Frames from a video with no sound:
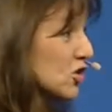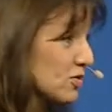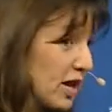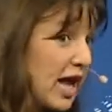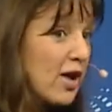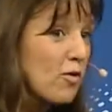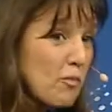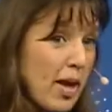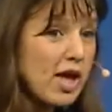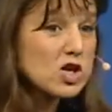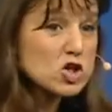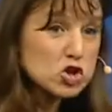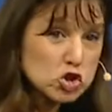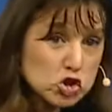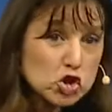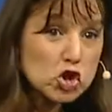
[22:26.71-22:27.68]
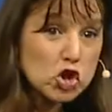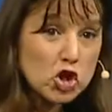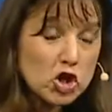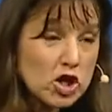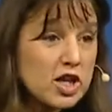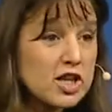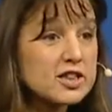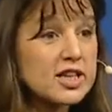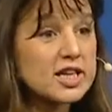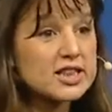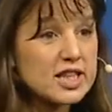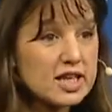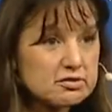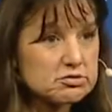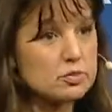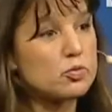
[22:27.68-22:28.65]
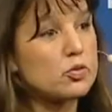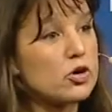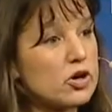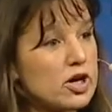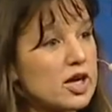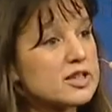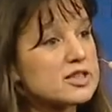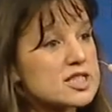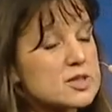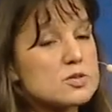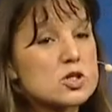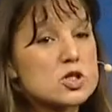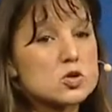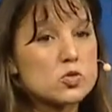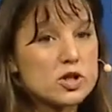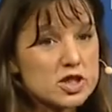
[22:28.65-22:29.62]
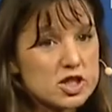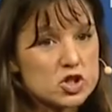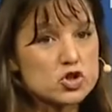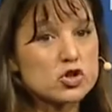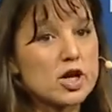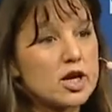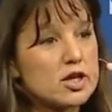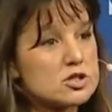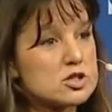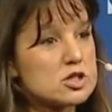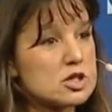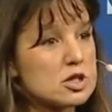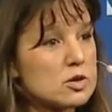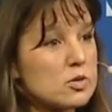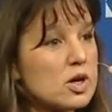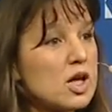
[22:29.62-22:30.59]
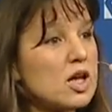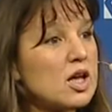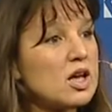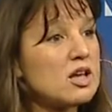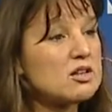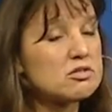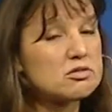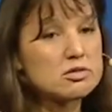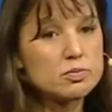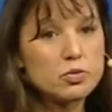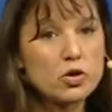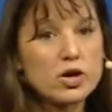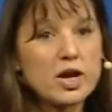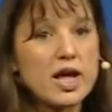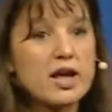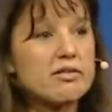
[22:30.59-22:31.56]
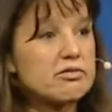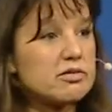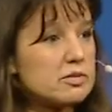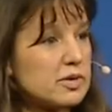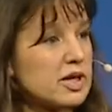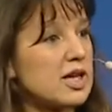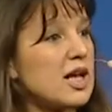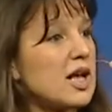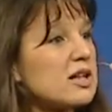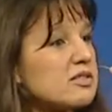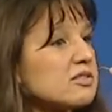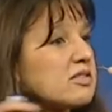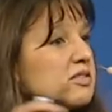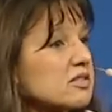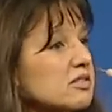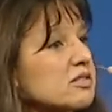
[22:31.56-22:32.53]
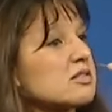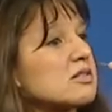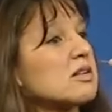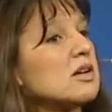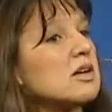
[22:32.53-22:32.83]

They make sure that they report on this because what they're trying to do is report everybody else's